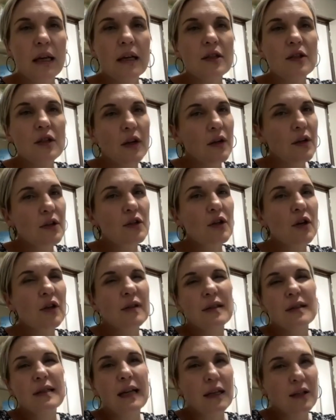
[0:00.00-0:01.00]
So it's not
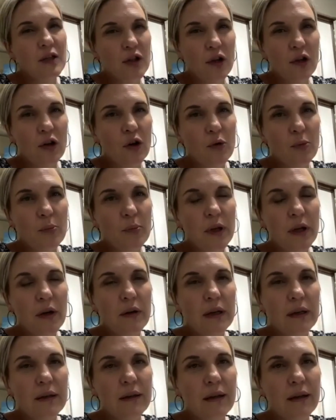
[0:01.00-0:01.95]
such a long period